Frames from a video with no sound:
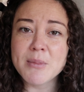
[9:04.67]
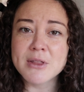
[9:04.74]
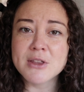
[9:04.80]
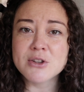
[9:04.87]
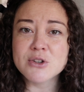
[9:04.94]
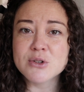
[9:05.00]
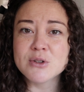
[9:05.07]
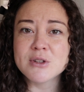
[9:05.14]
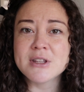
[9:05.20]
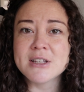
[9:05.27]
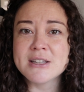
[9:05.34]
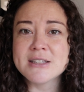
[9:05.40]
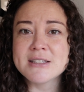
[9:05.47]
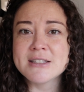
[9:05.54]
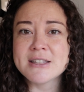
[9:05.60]
But the truth
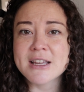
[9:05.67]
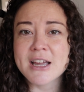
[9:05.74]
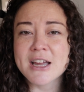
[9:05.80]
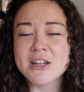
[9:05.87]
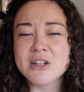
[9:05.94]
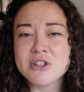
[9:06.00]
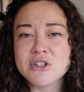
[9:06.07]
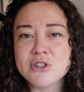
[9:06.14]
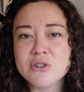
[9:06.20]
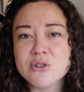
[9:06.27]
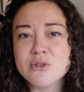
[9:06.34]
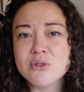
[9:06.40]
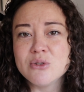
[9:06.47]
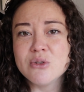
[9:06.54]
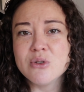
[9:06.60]
is, like, I
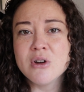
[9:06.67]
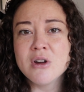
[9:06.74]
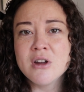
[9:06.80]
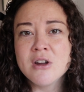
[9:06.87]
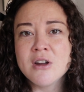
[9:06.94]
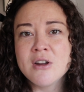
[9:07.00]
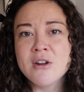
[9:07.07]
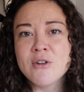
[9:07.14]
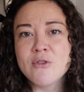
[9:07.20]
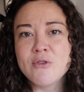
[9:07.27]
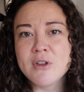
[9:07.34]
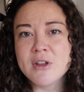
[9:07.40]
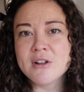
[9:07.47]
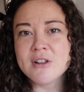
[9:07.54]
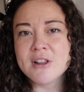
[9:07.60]
do
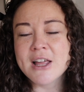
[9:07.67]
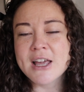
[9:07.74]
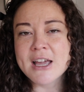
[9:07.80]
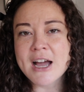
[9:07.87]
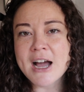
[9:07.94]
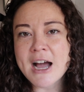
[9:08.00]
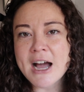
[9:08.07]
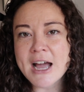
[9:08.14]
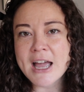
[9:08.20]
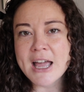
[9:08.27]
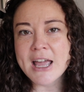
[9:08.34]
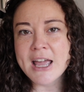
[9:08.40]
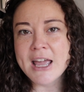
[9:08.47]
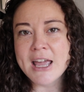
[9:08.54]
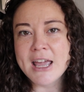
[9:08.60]
feel like I
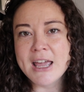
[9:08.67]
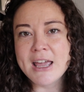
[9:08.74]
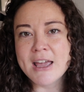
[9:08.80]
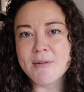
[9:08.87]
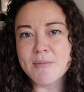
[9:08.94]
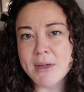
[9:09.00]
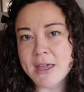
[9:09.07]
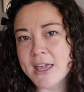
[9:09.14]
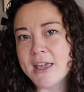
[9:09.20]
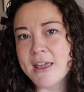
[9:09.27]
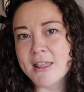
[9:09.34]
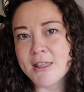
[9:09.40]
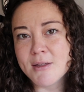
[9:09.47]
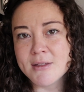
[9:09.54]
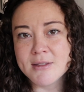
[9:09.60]
am
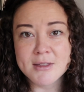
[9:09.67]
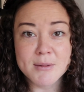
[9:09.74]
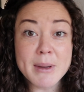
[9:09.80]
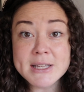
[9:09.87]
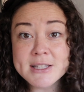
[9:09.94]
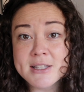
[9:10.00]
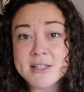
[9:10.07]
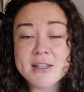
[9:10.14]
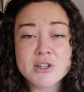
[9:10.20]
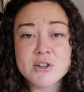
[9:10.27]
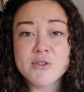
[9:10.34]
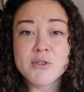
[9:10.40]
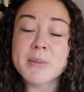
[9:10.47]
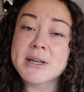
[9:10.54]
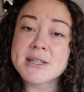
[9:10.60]
making the best
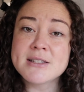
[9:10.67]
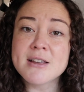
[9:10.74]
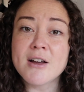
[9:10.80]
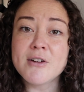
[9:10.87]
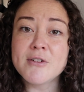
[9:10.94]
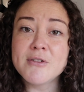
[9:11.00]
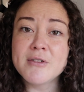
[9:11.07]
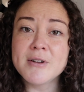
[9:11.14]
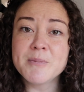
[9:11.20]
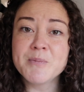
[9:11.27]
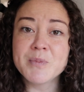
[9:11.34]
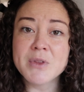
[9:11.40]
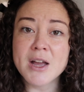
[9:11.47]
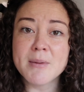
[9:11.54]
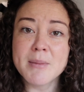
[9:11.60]
decision for myself
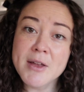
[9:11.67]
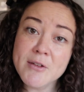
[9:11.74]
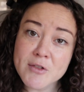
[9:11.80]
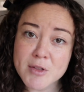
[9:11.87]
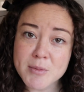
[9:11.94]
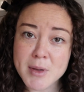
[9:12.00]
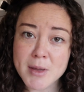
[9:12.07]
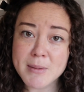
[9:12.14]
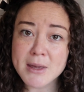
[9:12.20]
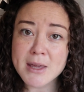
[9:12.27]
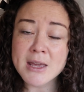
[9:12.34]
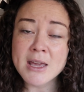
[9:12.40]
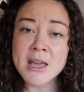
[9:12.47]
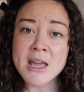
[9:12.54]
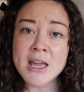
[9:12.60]
and for the
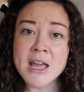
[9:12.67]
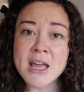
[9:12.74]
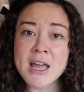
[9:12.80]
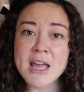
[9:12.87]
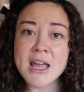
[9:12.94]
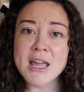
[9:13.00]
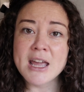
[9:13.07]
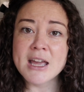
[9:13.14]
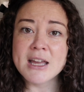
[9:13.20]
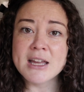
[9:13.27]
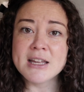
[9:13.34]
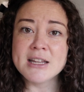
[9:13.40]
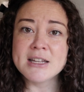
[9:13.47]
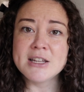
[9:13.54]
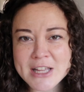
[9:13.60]
baby.
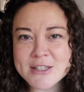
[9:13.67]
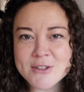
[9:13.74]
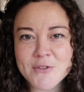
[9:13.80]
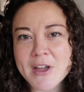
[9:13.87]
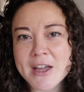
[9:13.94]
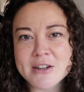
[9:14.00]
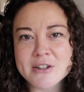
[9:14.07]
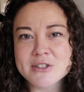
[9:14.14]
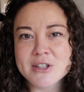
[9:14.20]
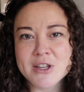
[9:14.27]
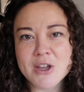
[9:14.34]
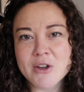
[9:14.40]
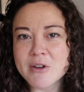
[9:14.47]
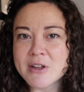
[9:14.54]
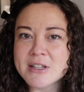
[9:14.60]
And lots of factors
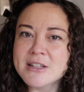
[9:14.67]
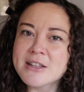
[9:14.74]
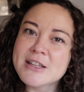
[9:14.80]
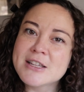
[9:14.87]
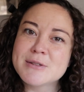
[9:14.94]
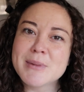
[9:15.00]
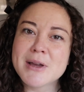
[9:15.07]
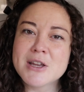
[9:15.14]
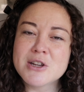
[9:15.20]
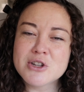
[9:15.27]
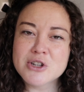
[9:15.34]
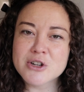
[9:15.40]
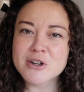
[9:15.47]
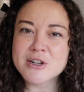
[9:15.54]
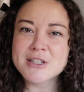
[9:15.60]
that go into this. My
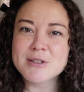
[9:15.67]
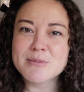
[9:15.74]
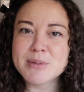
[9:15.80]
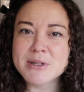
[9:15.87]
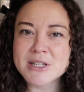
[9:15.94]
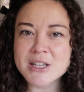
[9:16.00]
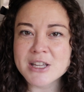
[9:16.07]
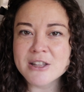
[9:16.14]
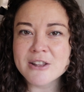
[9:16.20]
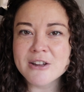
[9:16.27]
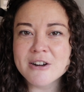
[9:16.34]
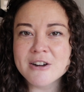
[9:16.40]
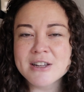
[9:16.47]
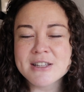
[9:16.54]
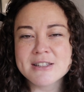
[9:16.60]
insurance in
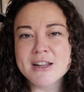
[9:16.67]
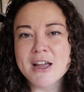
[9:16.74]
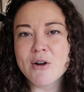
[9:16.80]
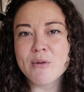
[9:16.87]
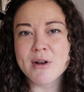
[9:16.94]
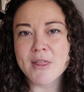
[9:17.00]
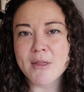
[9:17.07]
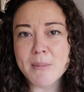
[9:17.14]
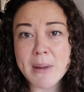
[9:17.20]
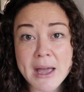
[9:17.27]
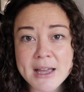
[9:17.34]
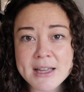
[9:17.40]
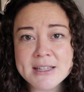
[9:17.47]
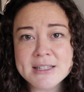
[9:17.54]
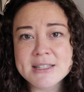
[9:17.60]
particular is not one of the
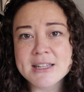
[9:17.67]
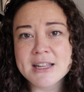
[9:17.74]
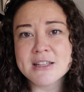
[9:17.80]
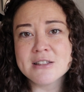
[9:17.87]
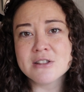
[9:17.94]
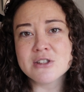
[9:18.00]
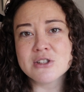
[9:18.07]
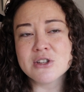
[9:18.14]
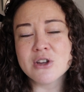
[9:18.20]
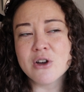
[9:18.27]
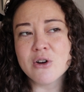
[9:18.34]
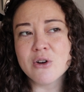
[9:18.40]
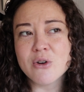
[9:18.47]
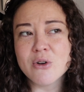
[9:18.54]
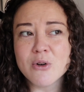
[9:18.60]
best, and
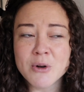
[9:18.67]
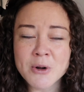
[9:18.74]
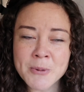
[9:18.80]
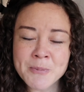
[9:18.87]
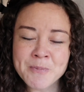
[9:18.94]
so